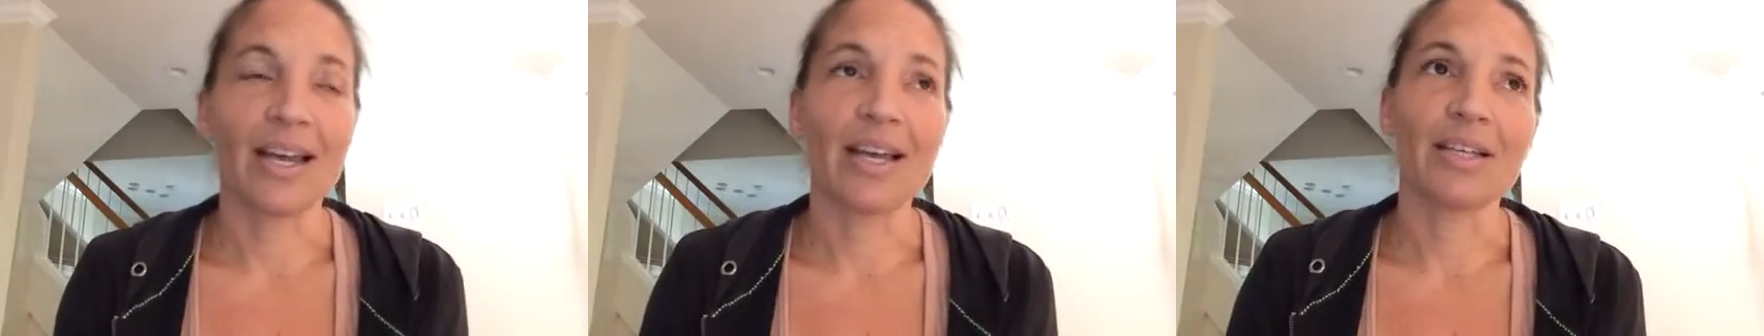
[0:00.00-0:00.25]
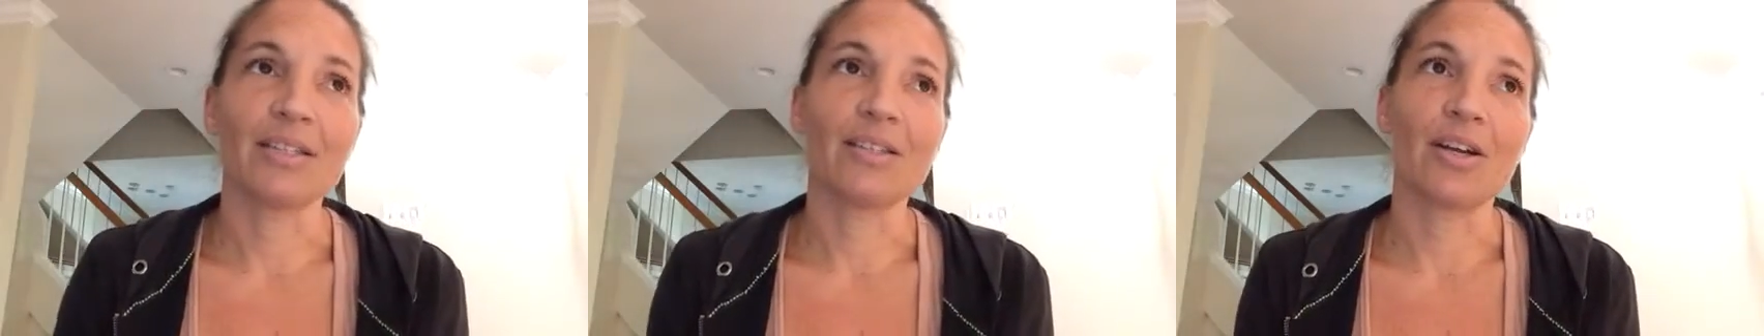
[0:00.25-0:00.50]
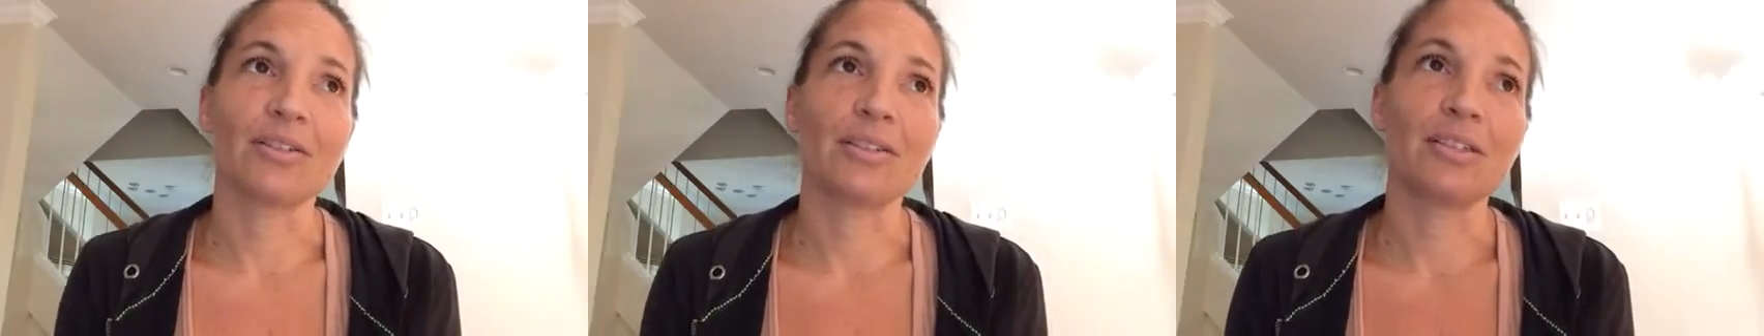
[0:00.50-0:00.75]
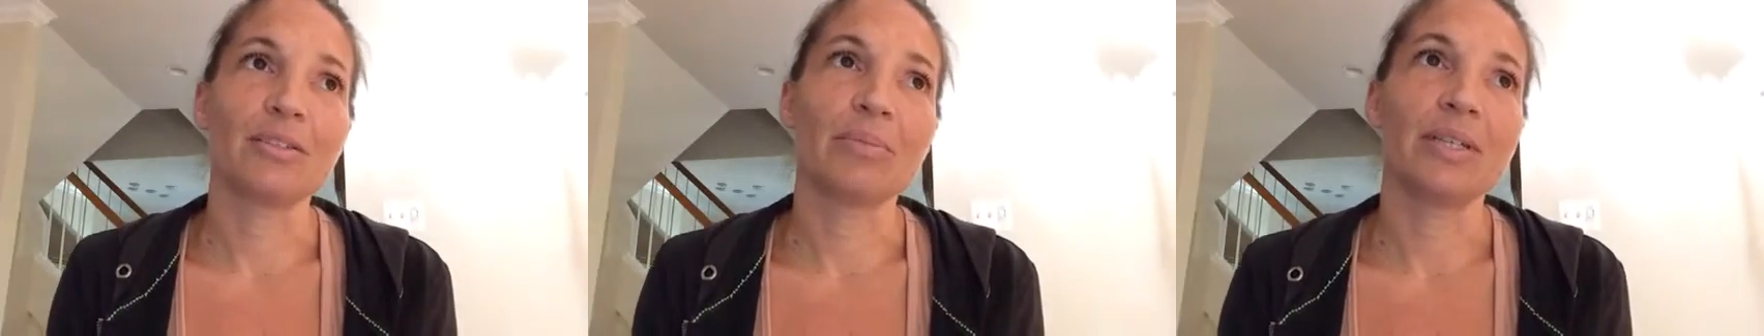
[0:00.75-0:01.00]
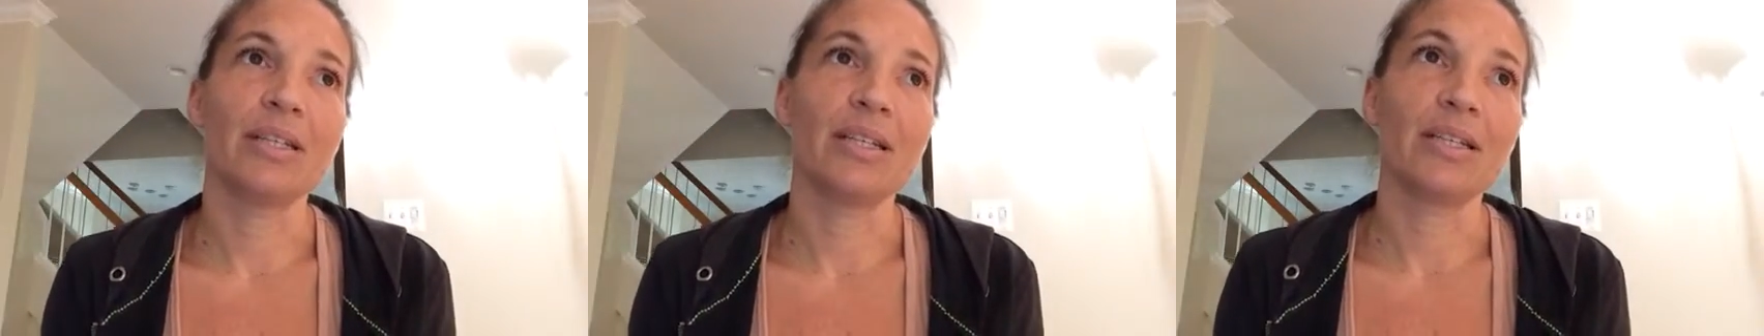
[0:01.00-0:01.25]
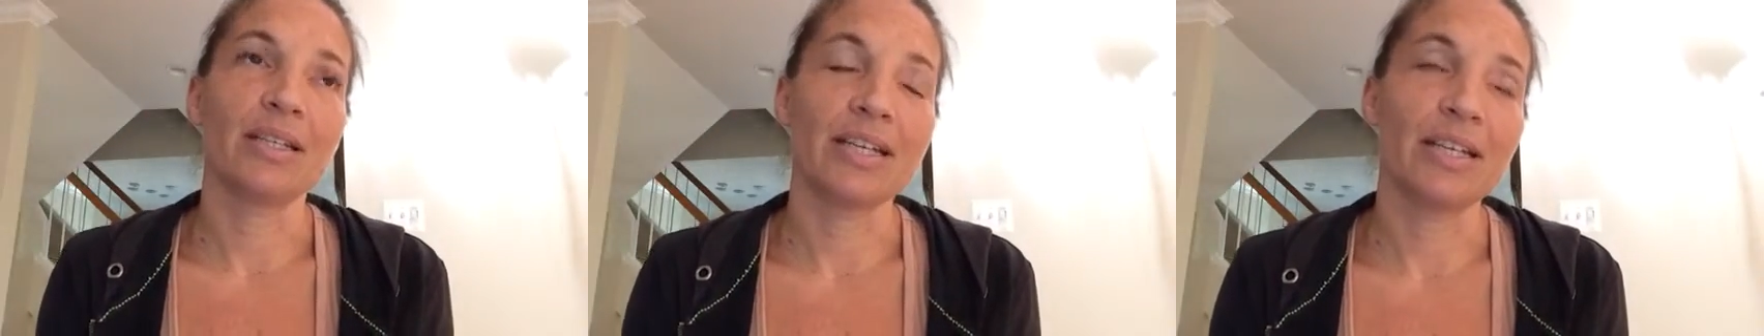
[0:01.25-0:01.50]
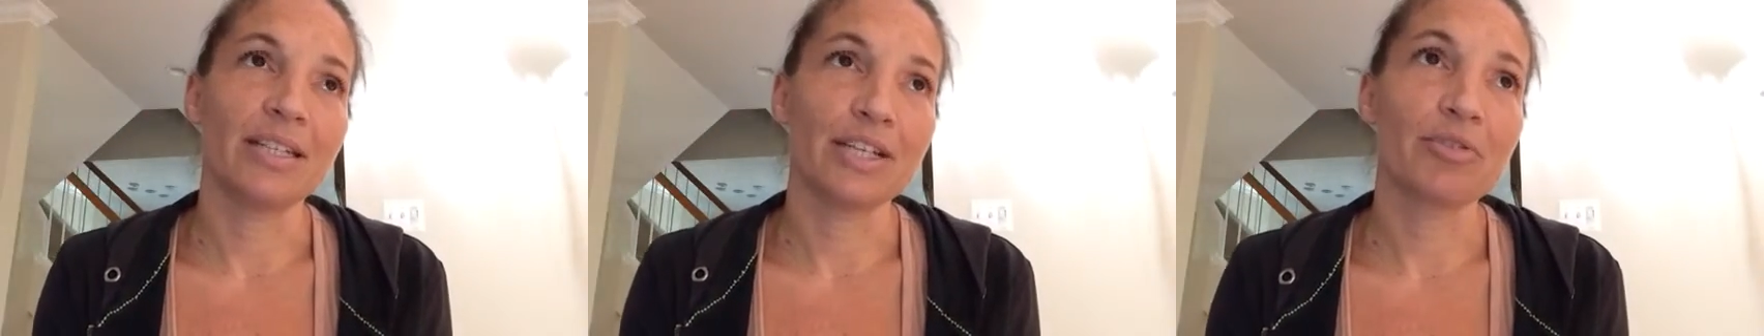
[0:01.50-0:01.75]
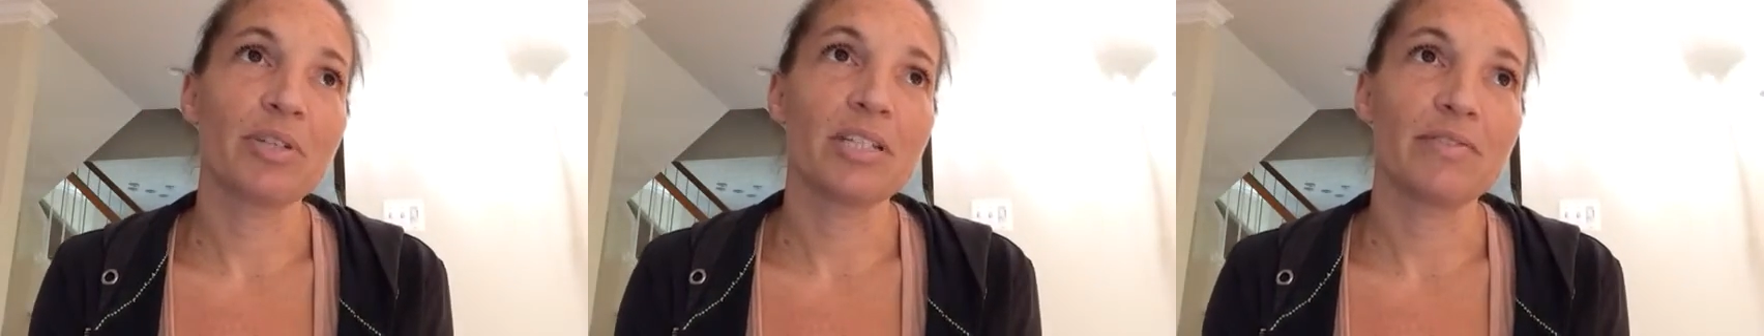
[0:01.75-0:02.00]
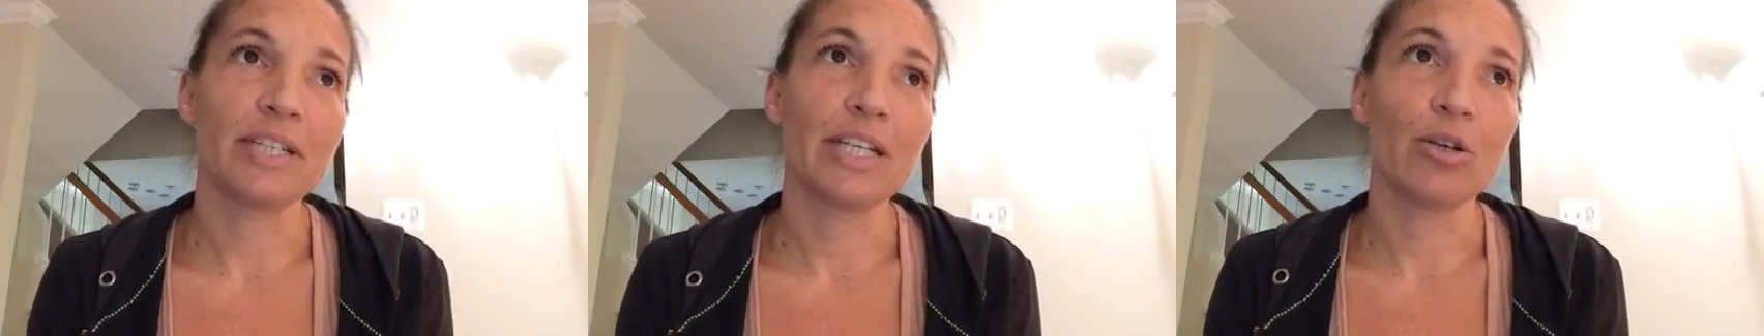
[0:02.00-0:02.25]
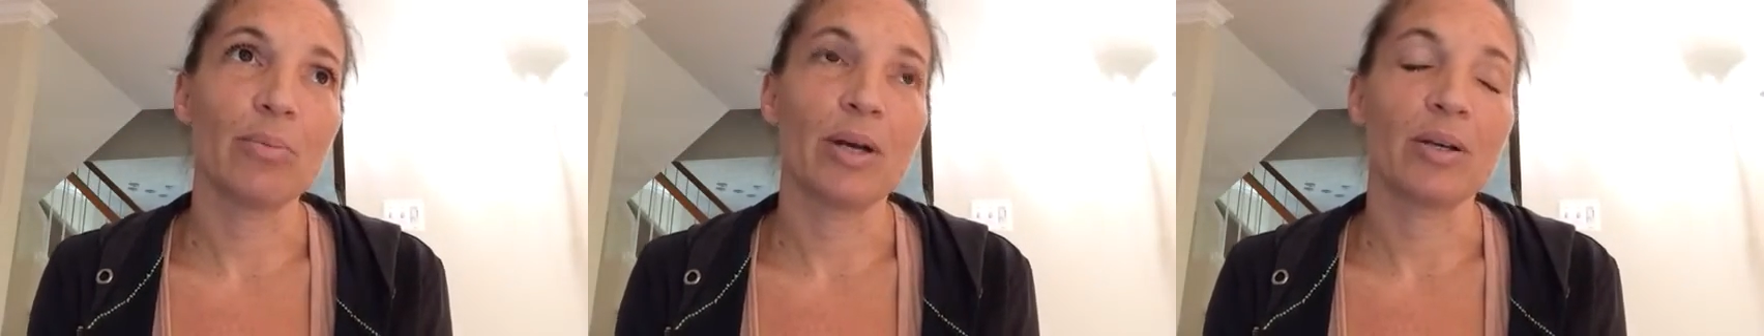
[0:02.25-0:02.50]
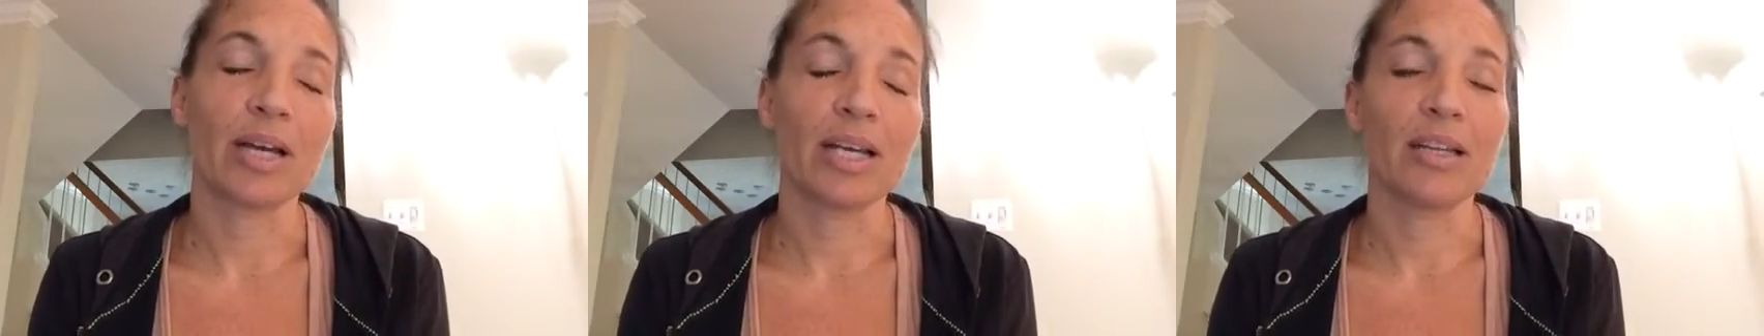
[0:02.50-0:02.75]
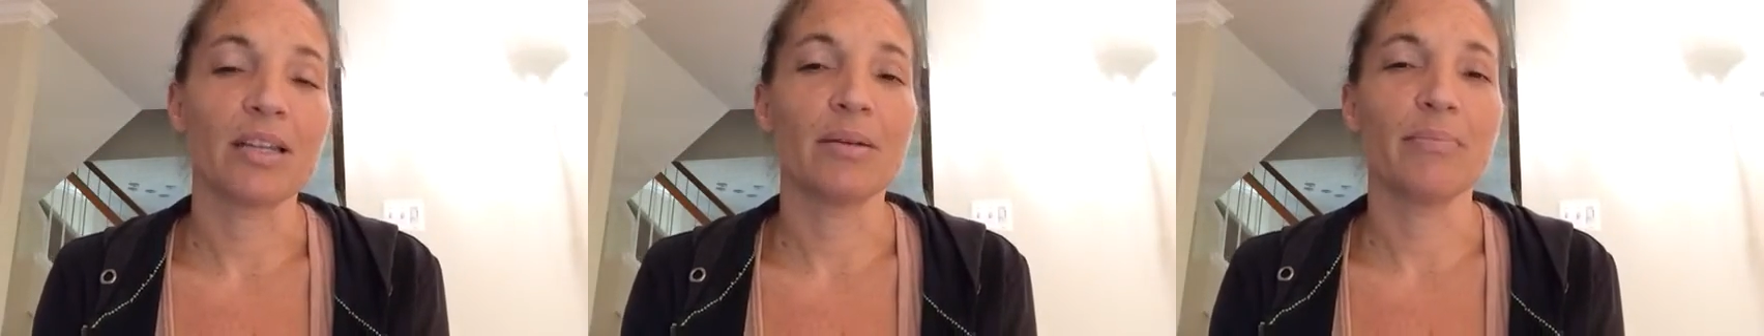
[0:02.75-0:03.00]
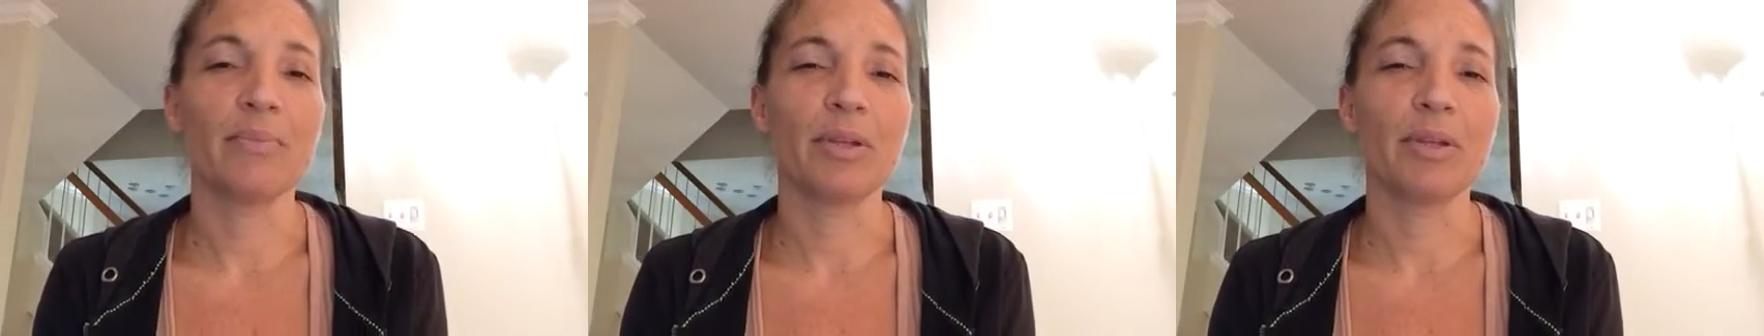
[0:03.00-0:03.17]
I talked a little bit in yesterday's video about kind of the,